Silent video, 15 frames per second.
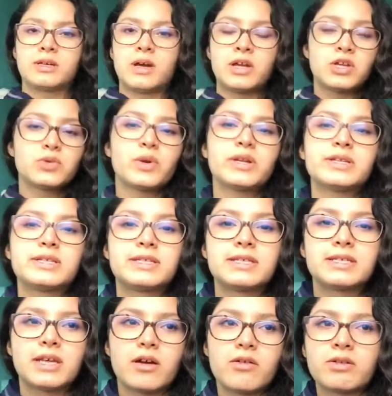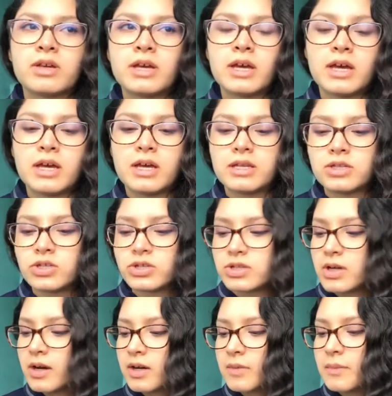I just wanted to sit down and just
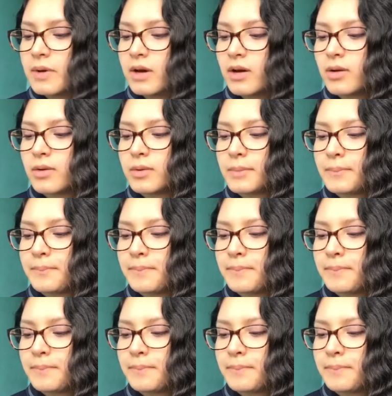talk about